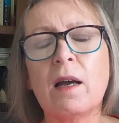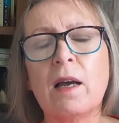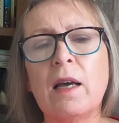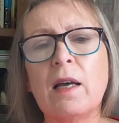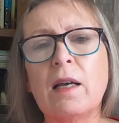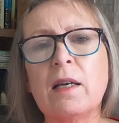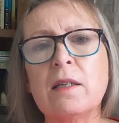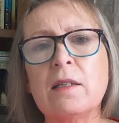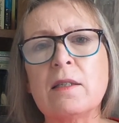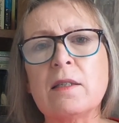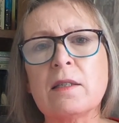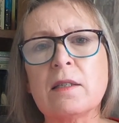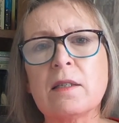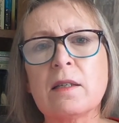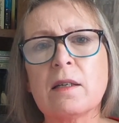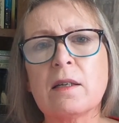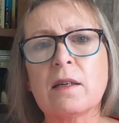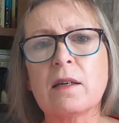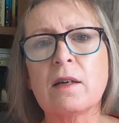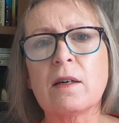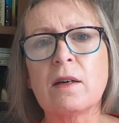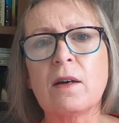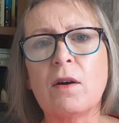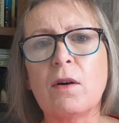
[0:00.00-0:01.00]
is
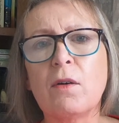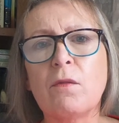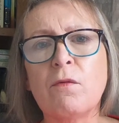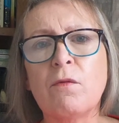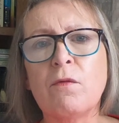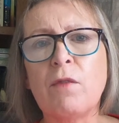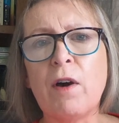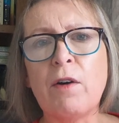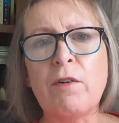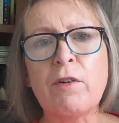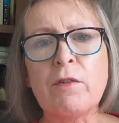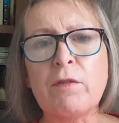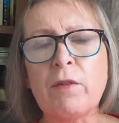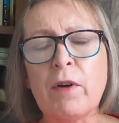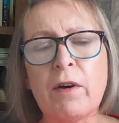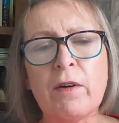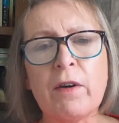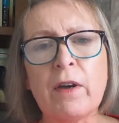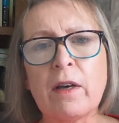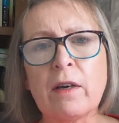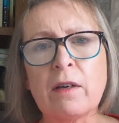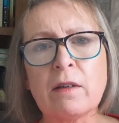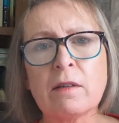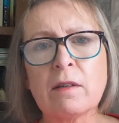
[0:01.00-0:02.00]
very,
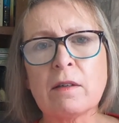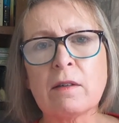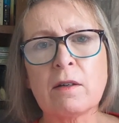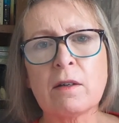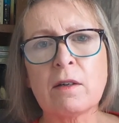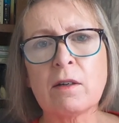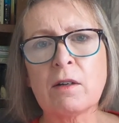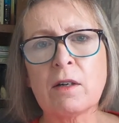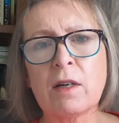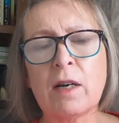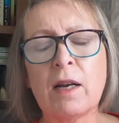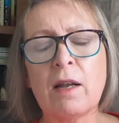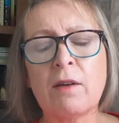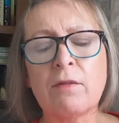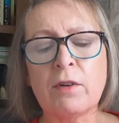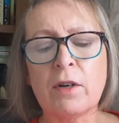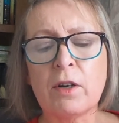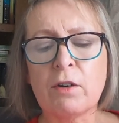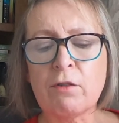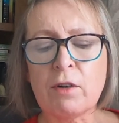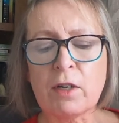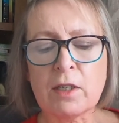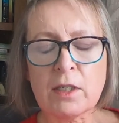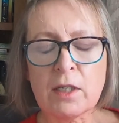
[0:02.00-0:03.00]
very
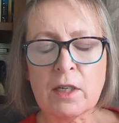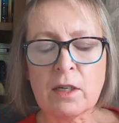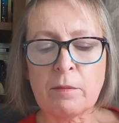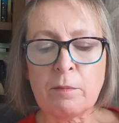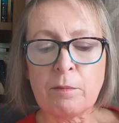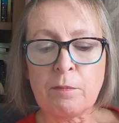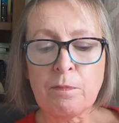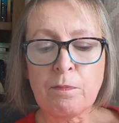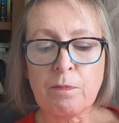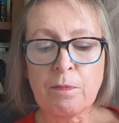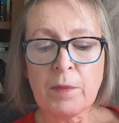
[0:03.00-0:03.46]
cleverly written.